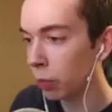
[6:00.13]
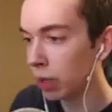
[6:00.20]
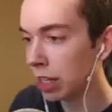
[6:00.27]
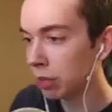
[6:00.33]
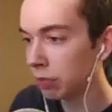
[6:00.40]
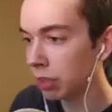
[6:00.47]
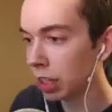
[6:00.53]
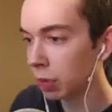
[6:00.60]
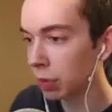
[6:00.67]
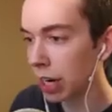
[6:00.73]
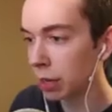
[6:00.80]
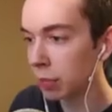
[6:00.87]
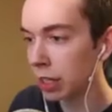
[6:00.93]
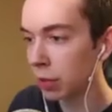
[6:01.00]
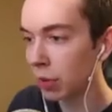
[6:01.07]
What evil villain would
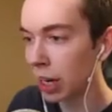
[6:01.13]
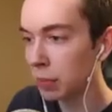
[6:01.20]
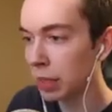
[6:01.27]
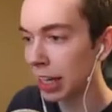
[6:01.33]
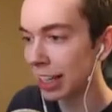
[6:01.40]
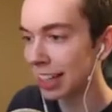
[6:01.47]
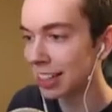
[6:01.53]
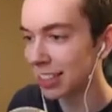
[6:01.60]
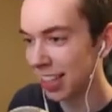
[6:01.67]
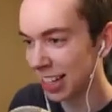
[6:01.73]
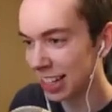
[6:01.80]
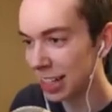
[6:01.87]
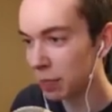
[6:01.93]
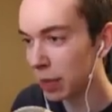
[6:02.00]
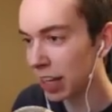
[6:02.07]
I be? Would I be like
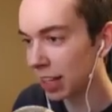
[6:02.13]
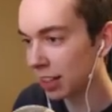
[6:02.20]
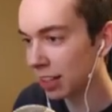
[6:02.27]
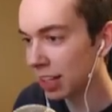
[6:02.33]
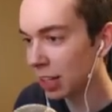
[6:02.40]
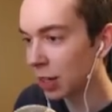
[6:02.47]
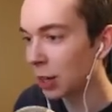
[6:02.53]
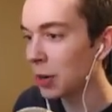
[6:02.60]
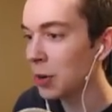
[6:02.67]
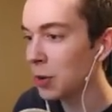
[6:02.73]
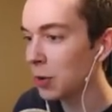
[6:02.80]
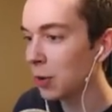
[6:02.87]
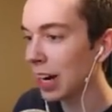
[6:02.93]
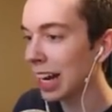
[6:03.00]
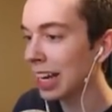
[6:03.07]
Insanity Man?
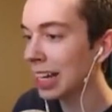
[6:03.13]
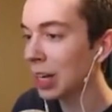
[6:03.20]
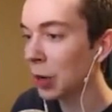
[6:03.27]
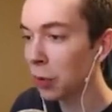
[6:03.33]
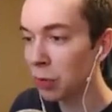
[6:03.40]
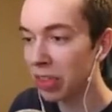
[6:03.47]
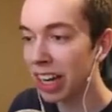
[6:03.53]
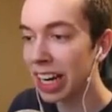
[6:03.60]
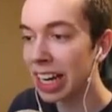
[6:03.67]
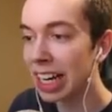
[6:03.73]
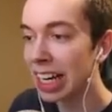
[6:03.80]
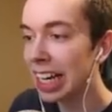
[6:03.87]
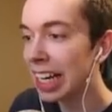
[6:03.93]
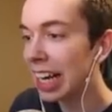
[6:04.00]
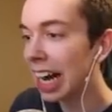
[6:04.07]
Oh, hello
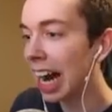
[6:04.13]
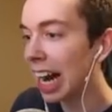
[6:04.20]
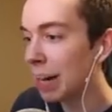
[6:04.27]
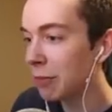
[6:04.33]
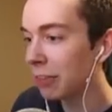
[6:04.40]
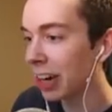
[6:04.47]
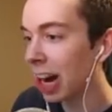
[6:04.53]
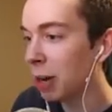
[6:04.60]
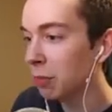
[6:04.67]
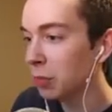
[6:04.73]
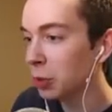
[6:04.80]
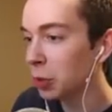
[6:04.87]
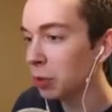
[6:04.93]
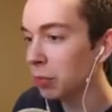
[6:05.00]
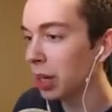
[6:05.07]
there. I've
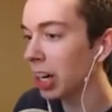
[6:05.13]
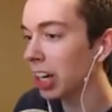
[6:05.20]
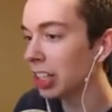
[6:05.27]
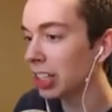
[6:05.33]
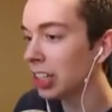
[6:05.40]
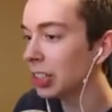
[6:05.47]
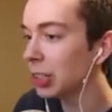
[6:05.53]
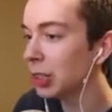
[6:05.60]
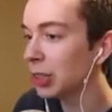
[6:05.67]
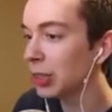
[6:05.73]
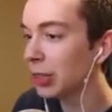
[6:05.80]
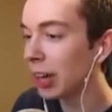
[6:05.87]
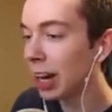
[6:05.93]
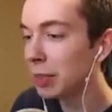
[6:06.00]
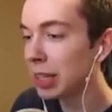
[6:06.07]
come to murder you.
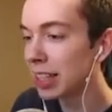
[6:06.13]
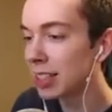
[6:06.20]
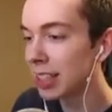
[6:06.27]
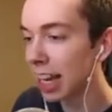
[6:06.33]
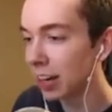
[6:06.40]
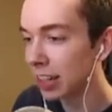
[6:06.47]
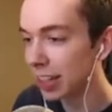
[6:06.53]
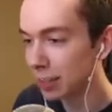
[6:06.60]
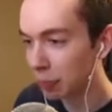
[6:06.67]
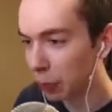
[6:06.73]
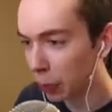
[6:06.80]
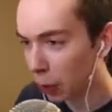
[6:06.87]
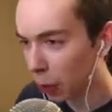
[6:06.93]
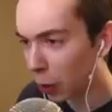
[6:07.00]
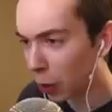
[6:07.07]
I'd be the scariest.
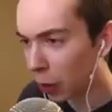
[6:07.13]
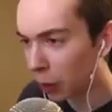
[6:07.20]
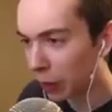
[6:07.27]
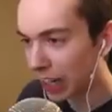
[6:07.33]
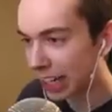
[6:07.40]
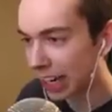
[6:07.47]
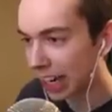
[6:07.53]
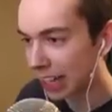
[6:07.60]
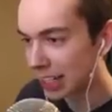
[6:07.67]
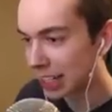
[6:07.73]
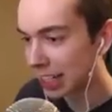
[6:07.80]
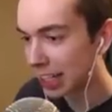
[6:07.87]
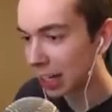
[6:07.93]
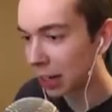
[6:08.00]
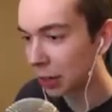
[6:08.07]
Oh my gosh.
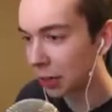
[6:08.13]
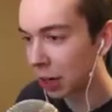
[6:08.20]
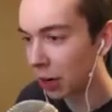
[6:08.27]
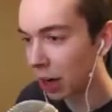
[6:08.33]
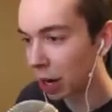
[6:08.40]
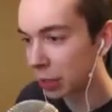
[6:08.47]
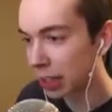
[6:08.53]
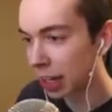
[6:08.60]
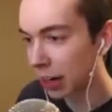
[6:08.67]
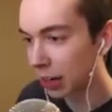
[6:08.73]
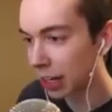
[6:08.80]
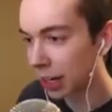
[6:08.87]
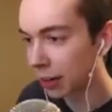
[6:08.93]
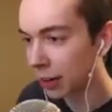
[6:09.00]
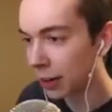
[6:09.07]
Oh no, I'm gonna die
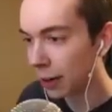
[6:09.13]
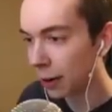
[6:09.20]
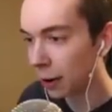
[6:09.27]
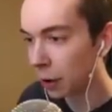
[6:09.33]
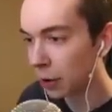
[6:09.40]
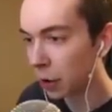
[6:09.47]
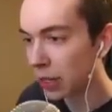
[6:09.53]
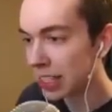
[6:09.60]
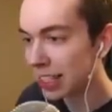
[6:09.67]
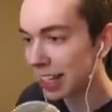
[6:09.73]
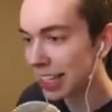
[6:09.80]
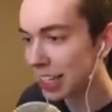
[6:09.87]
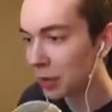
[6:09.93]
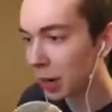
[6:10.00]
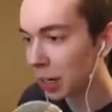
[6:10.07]
right now. Oh no, he's
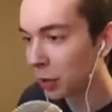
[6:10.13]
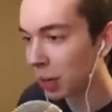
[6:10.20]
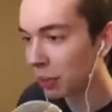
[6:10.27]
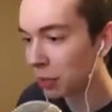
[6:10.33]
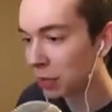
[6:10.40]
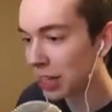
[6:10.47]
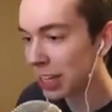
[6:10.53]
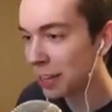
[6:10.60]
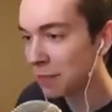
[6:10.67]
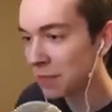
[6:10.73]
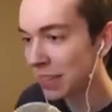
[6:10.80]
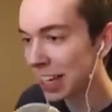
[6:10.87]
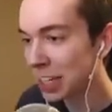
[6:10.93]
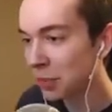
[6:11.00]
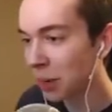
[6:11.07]
gonna, he's running away from me.
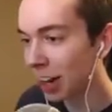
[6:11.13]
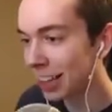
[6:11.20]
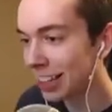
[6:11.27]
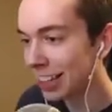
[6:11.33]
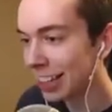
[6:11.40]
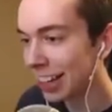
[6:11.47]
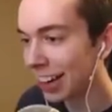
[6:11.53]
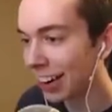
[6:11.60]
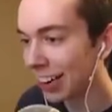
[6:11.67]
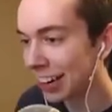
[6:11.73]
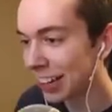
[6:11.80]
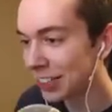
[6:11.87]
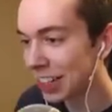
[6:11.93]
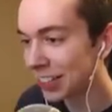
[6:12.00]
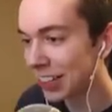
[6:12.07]
He's running. Oh,
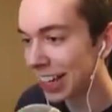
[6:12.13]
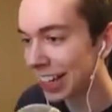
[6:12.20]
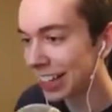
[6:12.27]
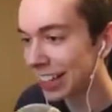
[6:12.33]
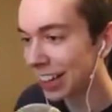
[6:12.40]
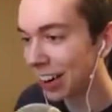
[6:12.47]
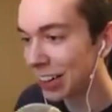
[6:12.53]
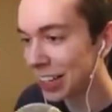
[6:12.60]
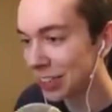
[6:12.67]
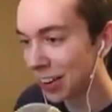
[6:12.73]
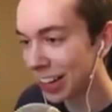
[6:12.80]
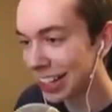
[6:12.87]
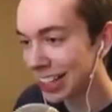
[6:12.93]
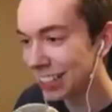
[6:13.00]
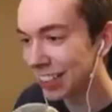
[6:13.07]
come here, man. Oh, he's
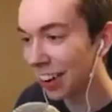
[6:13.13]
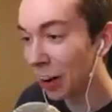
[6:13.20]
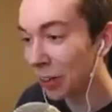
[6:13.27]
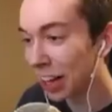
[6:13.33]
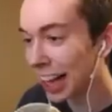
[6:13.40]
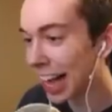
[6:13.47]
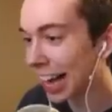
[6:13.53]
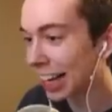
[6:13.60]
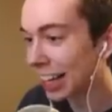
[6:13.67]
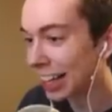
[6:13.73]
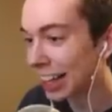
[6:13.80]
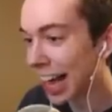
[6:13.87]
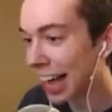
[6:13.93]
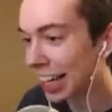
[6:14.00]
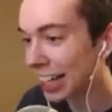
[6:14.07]
running. He's running. Oh, lag,
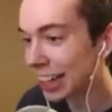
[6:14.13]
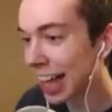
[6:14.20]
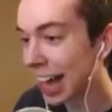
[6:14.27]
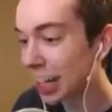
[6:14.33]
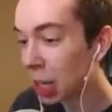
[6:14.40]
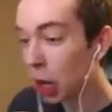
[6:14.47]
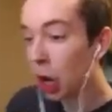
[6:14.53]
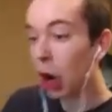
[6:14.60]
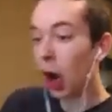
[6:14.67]
lag, lag.